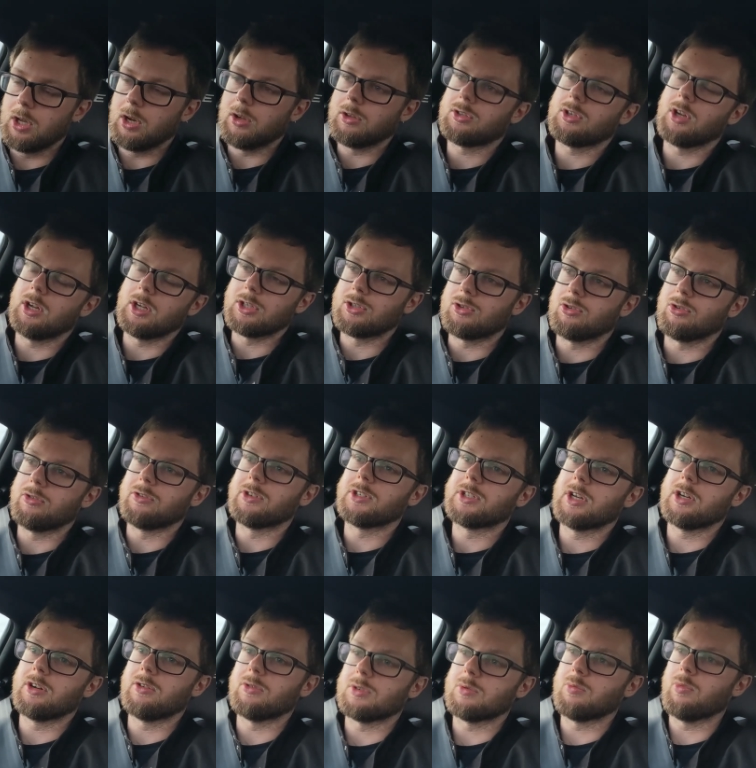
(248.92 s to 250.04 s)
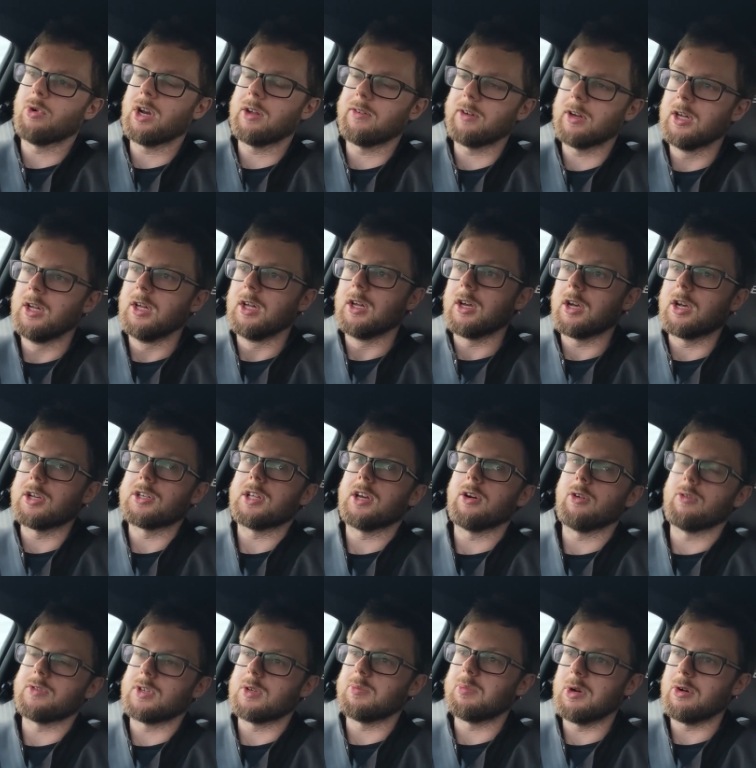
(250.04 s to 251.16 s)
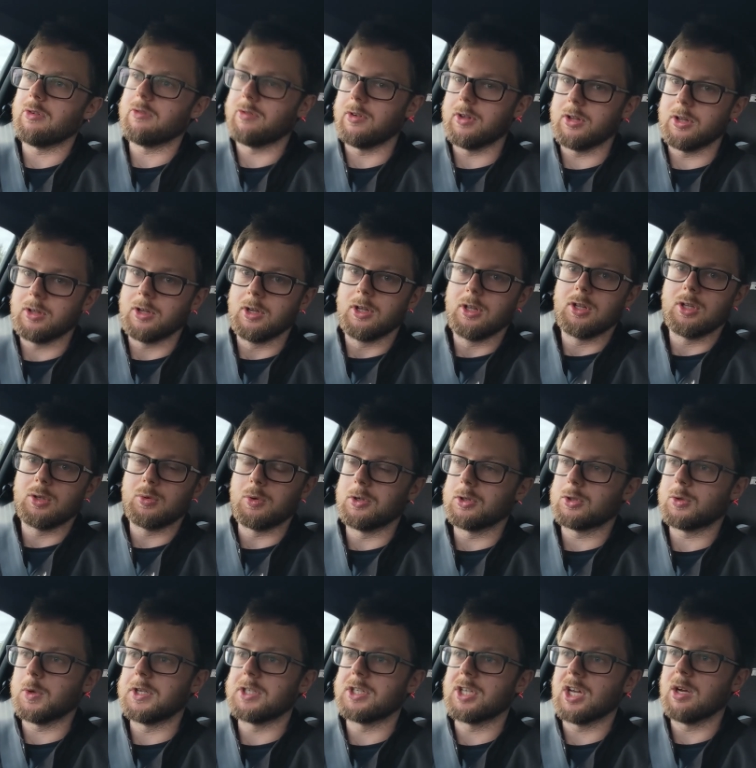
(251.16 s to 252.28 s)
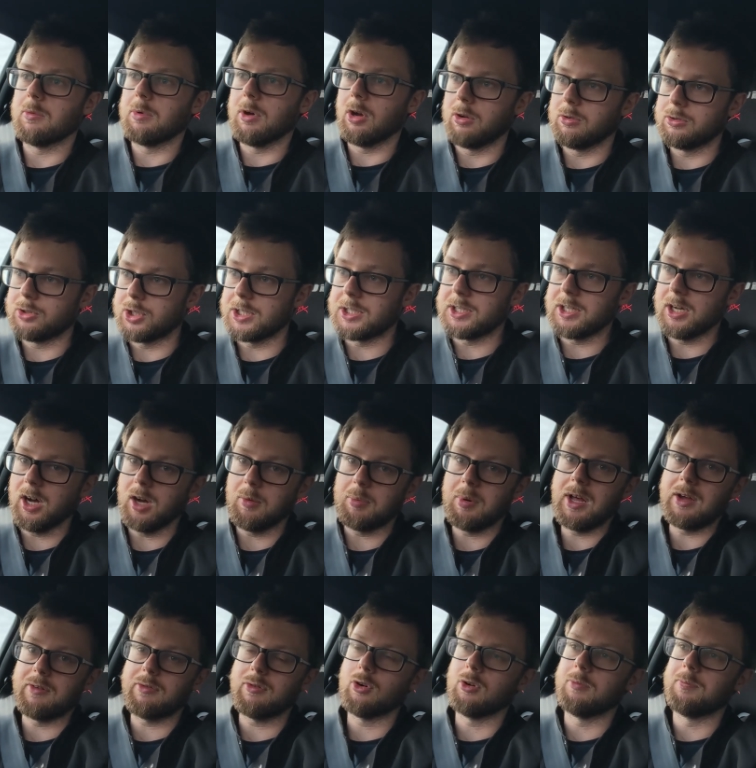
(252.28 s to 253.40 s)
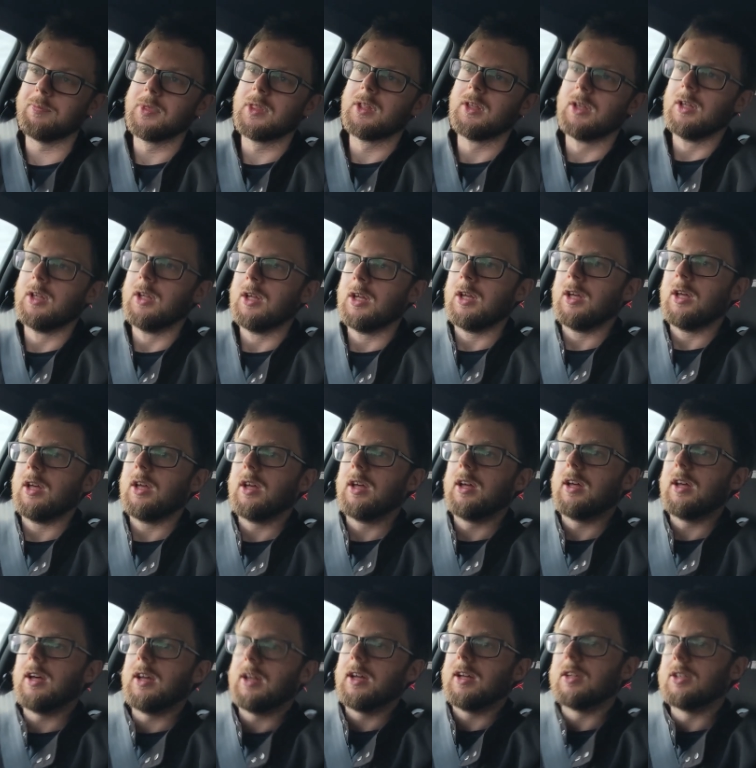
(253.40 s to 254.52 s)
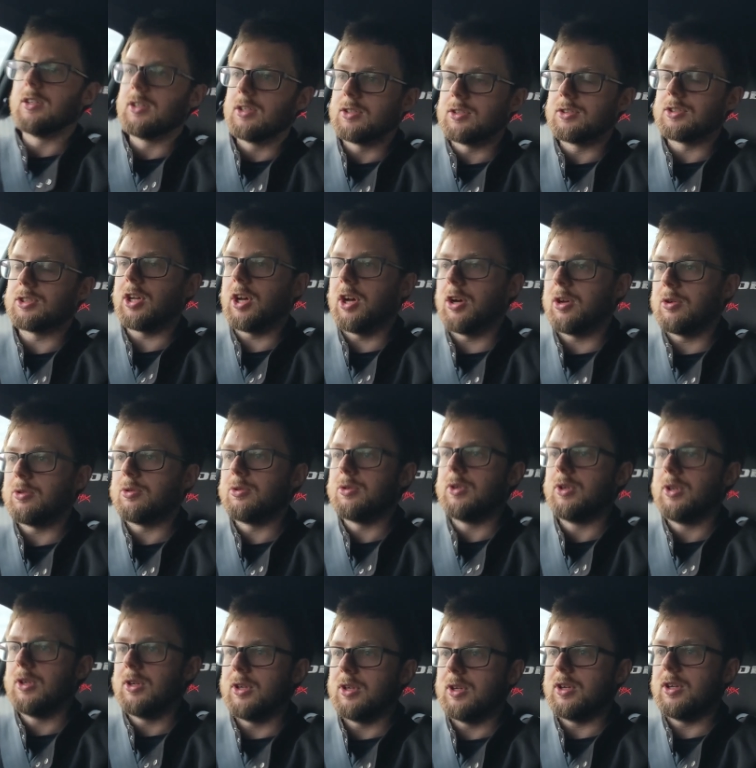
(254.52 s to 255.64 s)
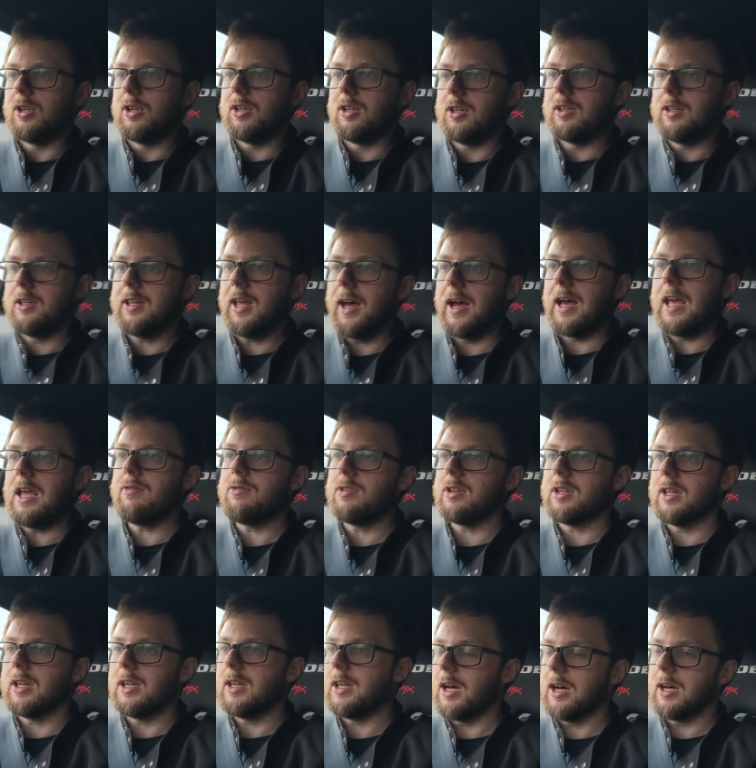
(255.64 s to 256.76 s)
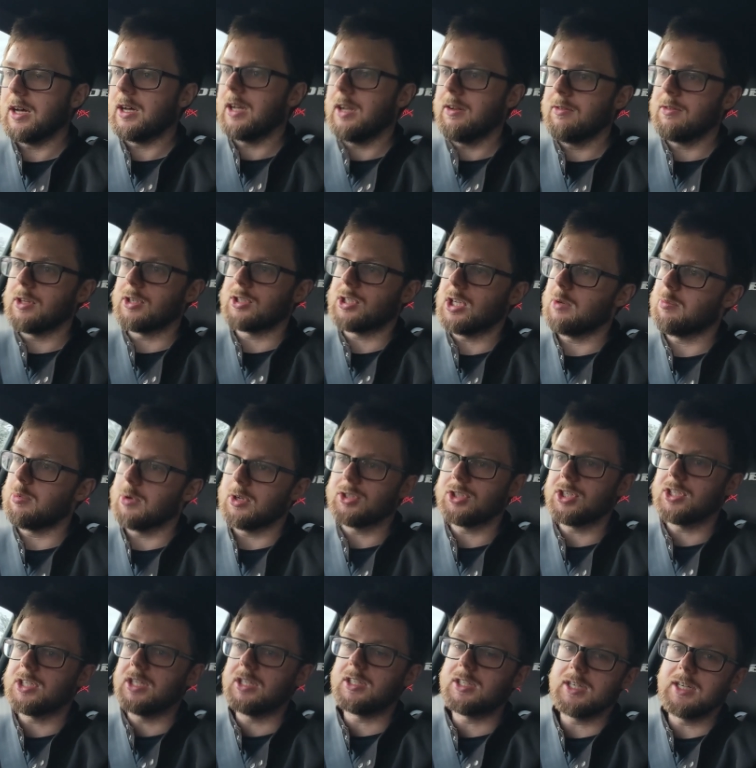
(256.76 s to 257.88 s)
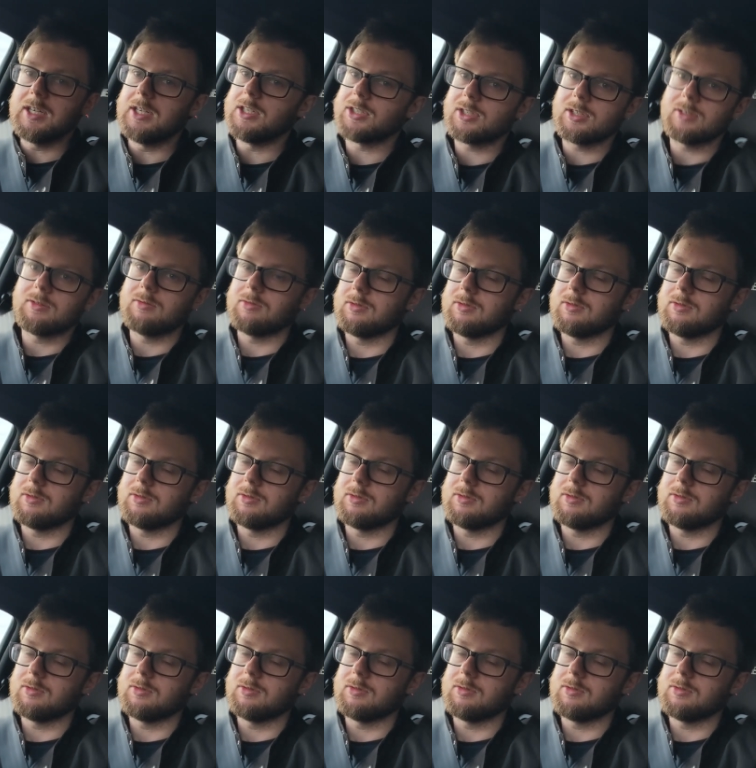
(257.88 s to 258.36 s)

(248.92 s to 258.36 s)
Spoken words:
slightly stronger internals and whatever, because they're obviously built for twin turbo GTR platform. So yeah, even the cheaper GTTs,